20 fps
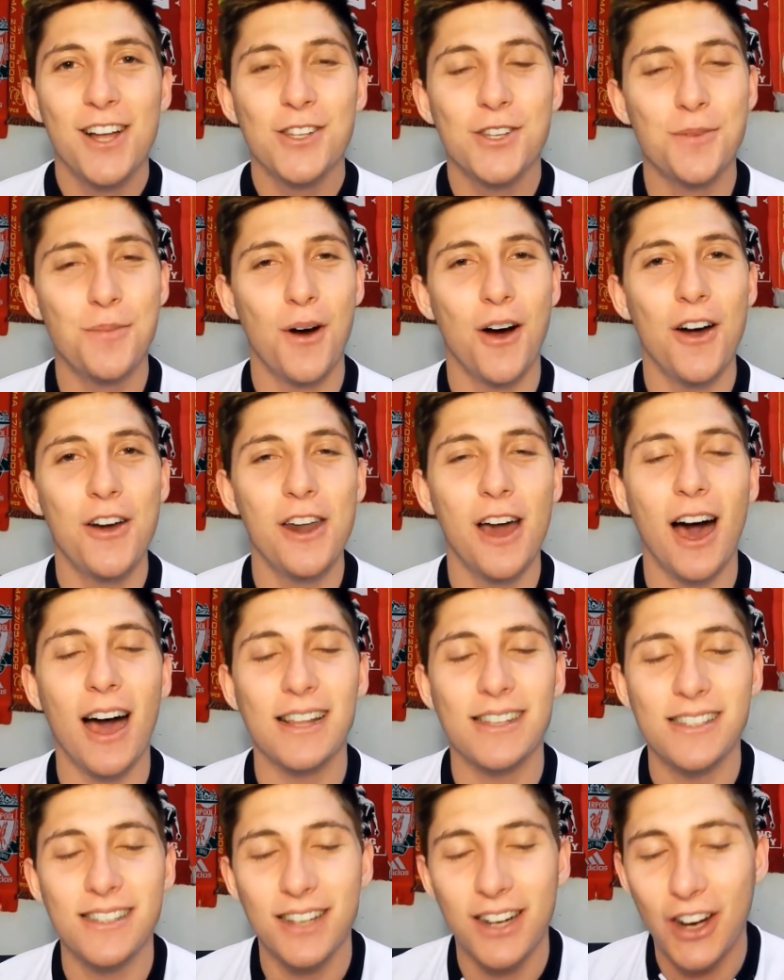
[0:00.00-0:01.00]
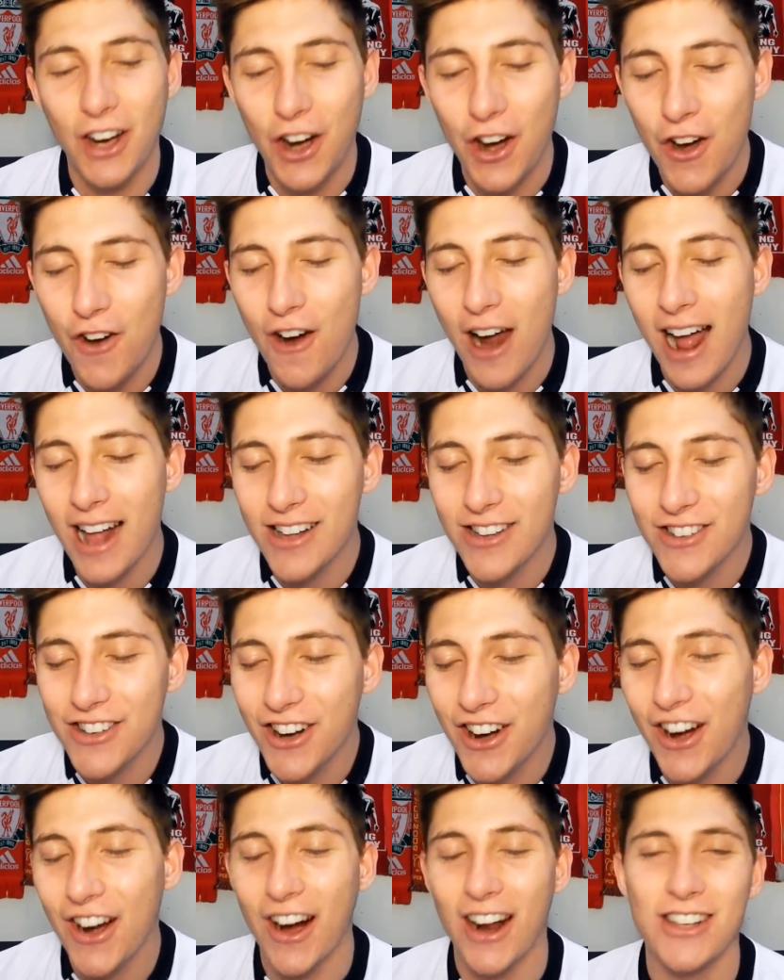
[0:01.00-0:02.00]
Tomorrow night is a crunch
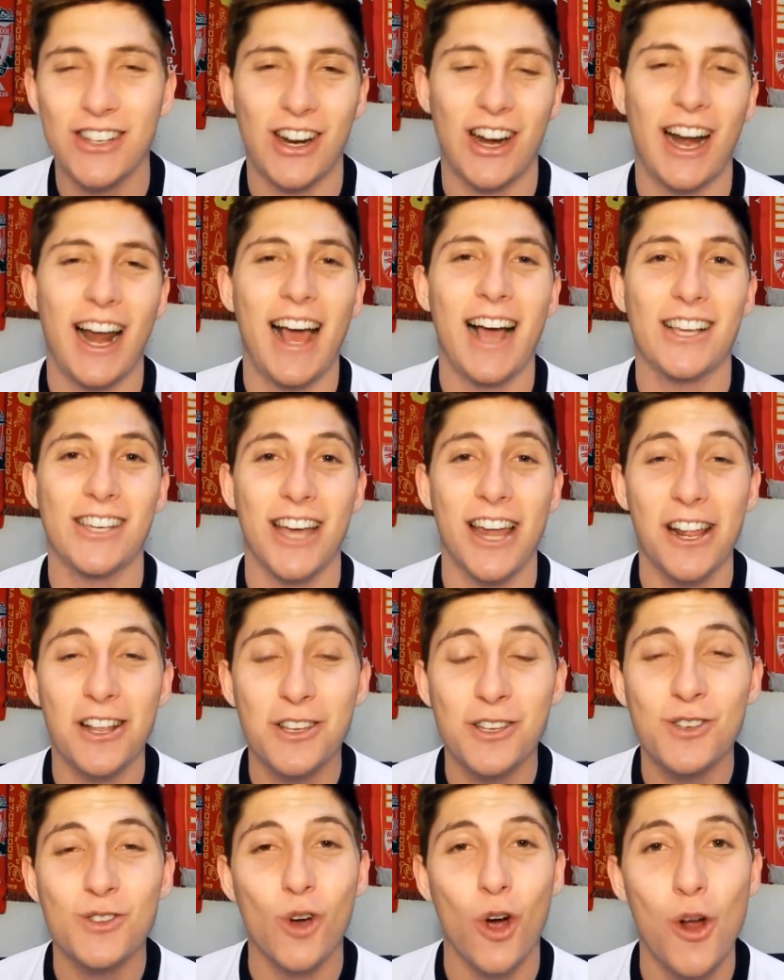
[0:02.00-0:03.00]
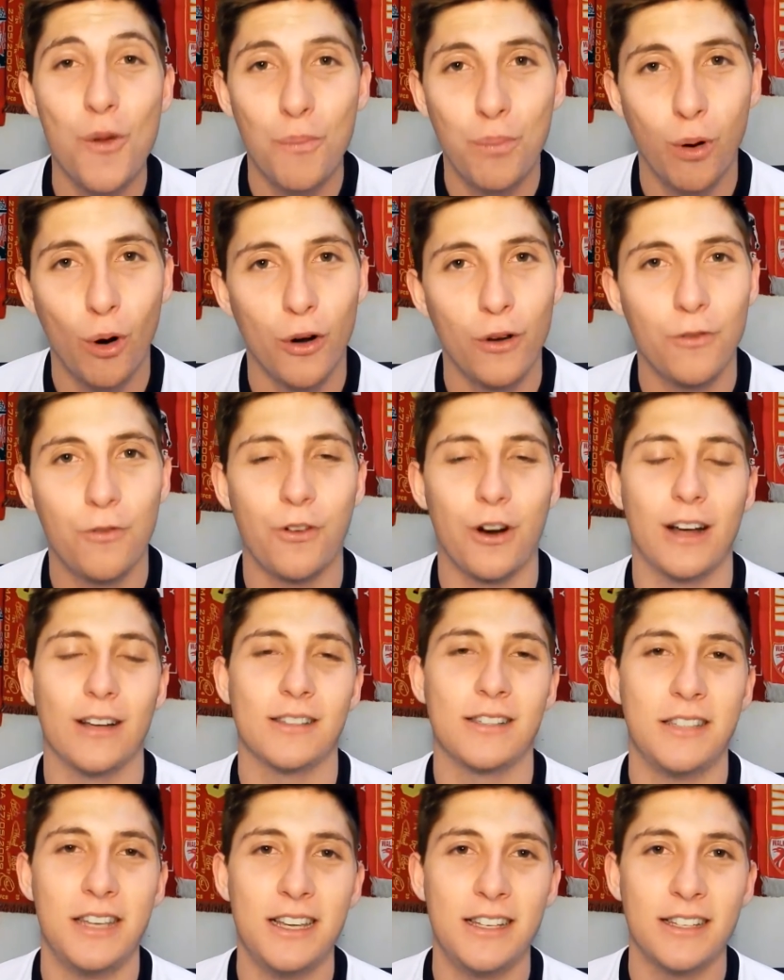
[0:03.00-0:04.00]
clash, and it's so important for our
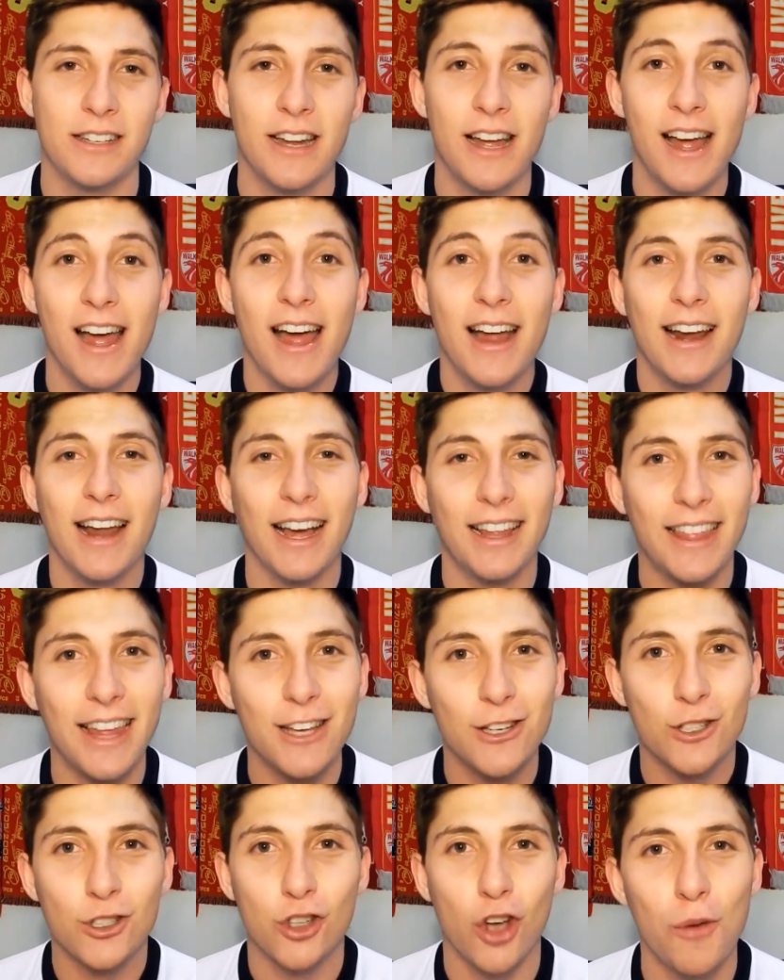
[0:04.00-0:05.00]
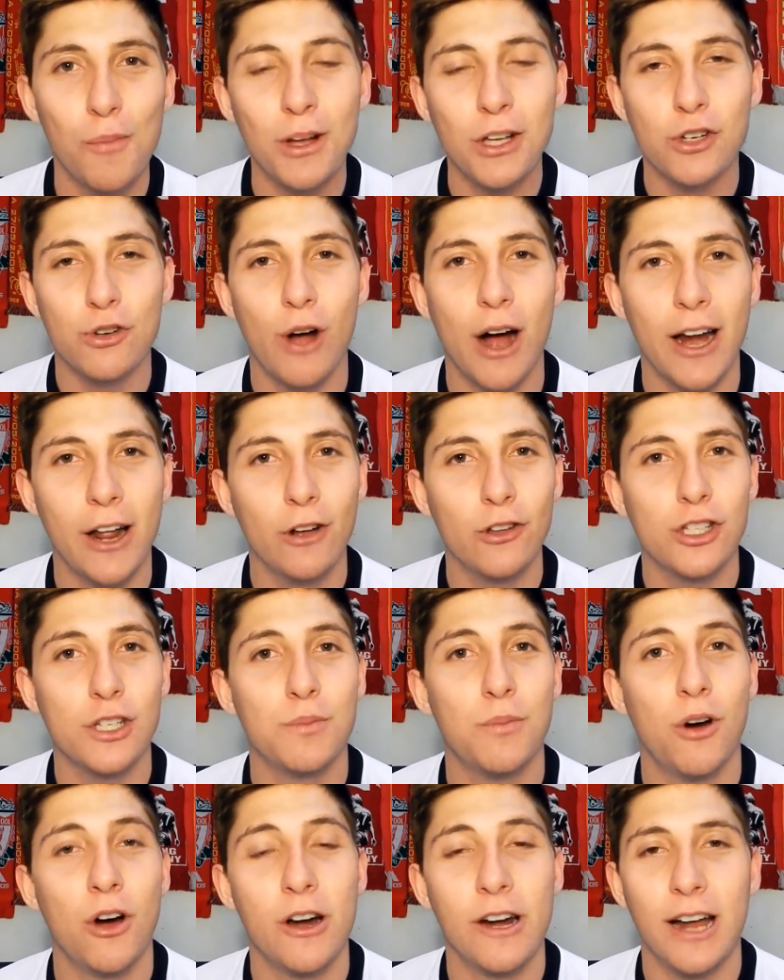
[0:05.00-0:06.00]
season. Like, there's so much riding on
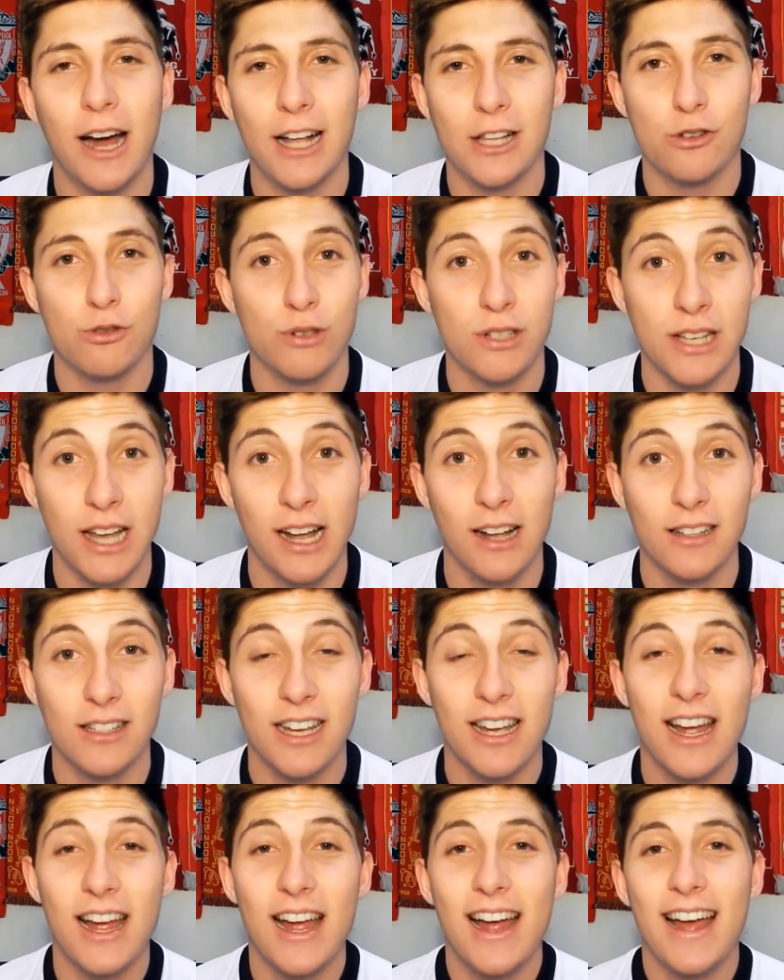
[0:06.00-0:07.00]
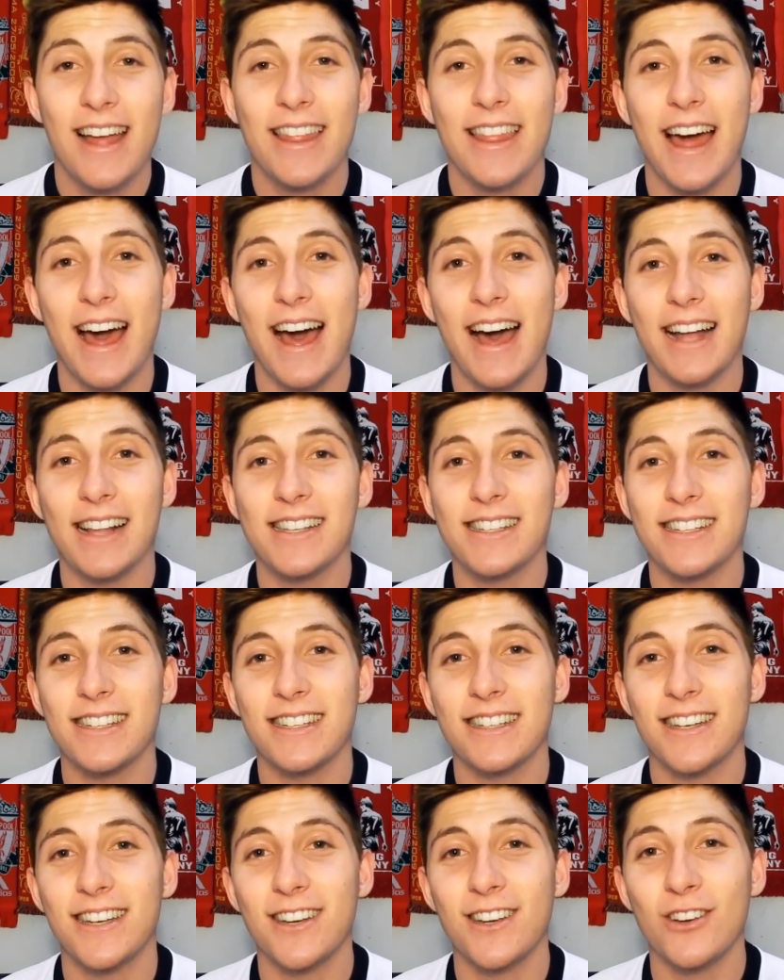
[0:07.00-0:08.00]
tomorrow night's result that,
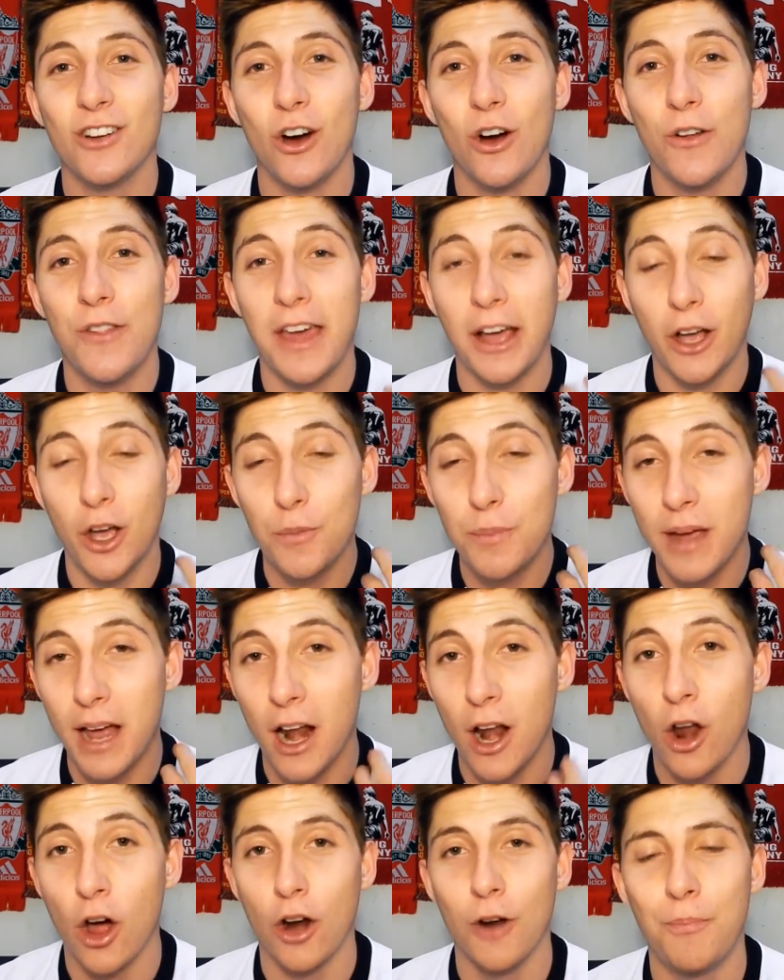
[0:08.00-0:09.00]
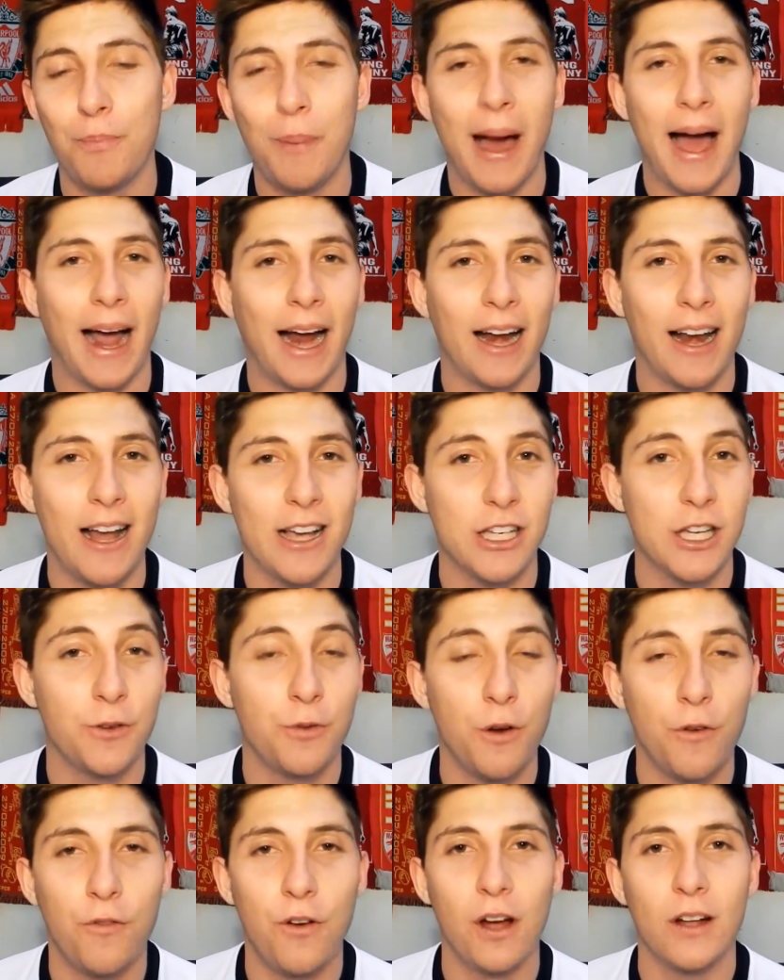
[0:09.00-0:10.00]
there could be a lot of backlash if
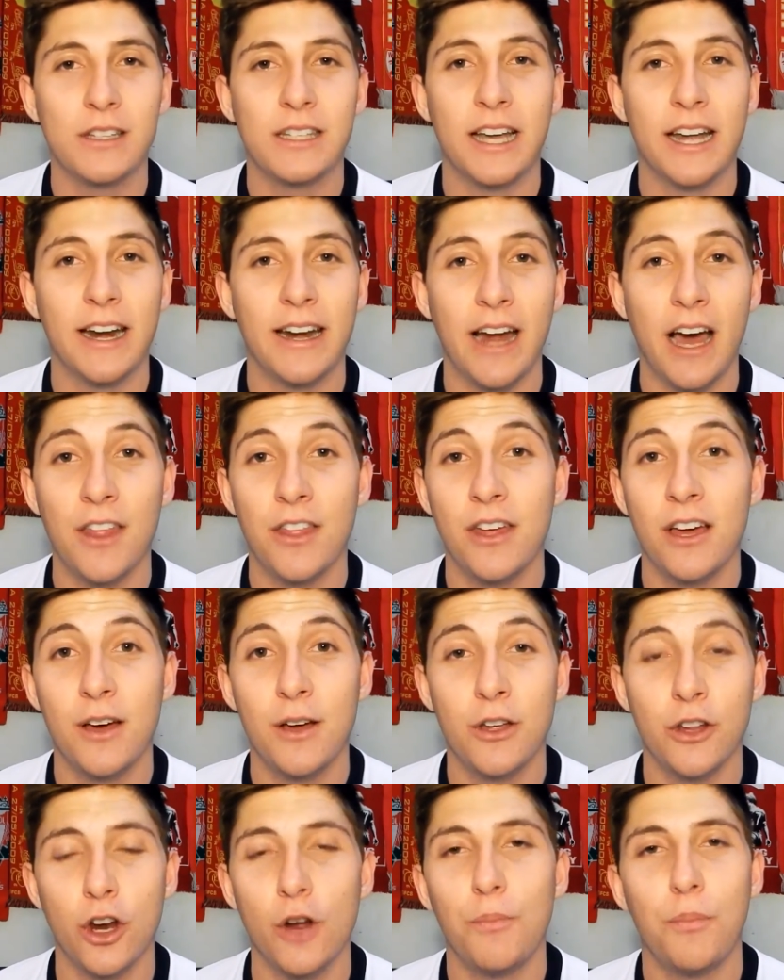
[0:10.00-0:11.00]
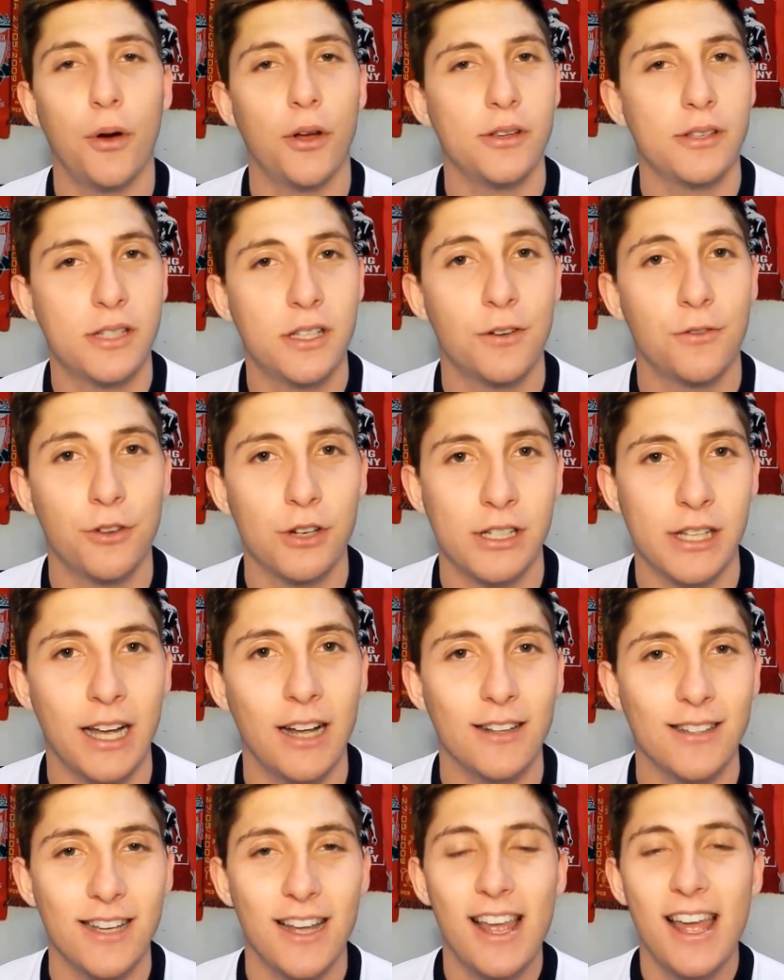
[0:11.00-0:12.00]
we fail to get another, positive
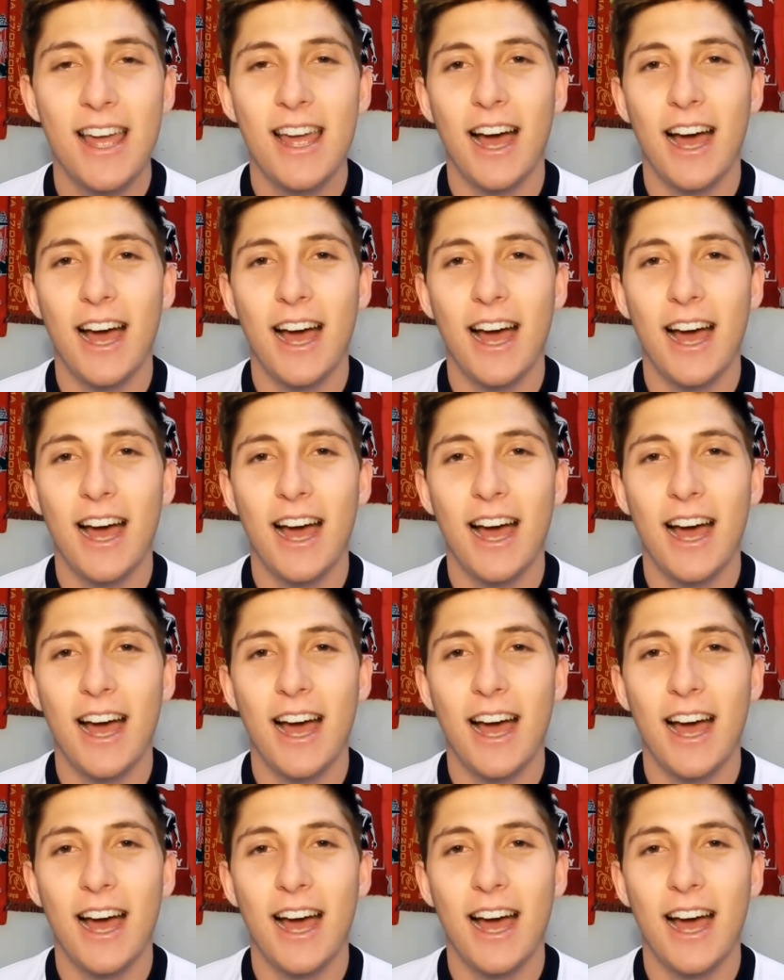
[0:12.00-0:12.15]
result.